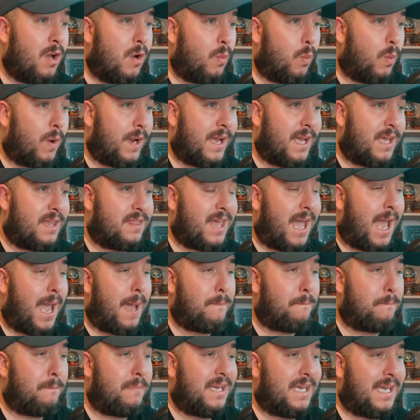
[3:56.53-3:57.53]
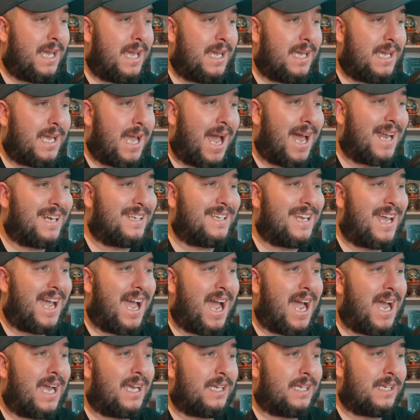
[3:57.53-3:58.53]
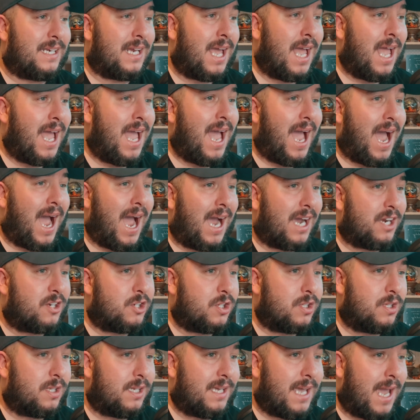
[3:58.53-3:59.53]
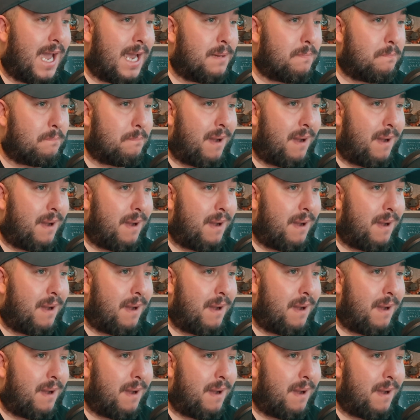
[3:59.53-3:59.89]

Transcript: with MBE Andy Hine actually getting